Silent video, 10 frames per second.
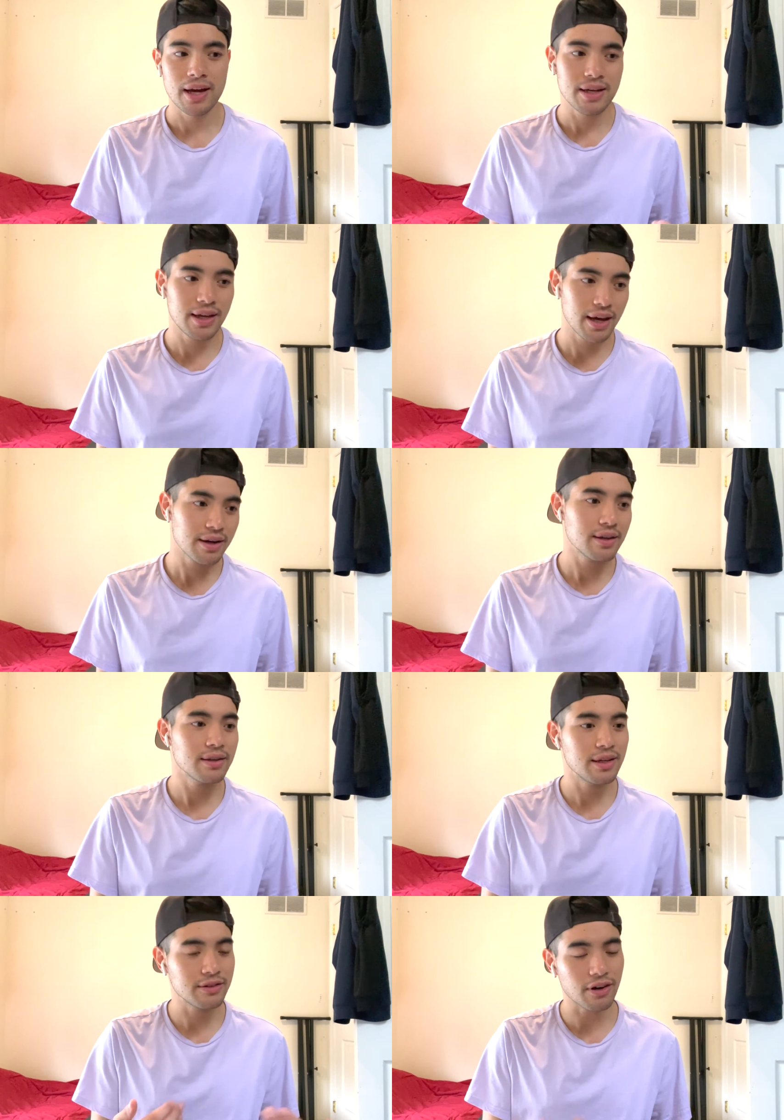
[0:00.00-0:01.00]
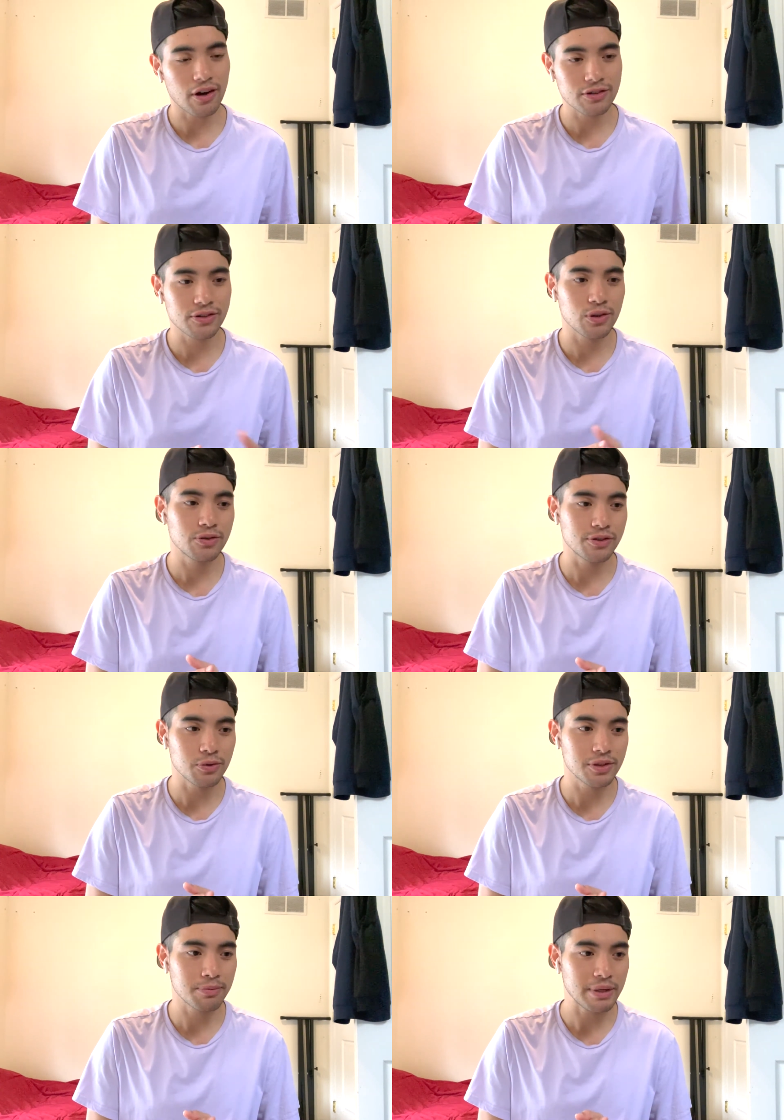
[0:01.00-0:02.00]
Yeah, he's also
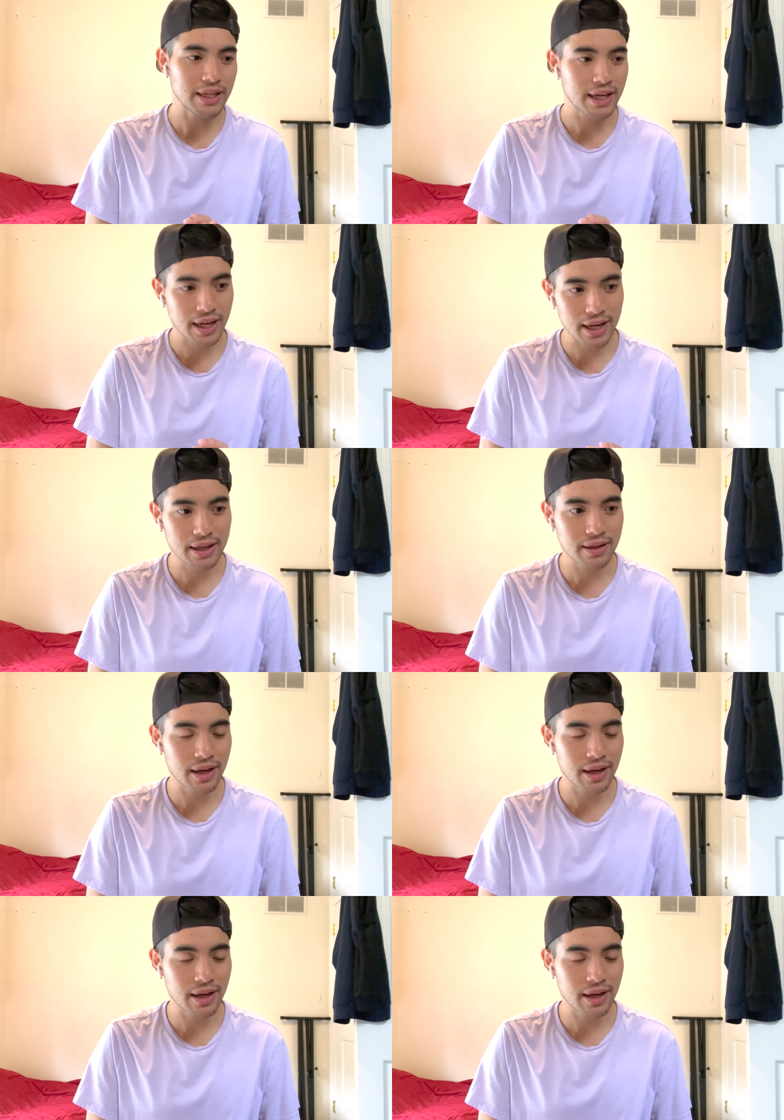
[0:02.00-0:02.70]
soon to be king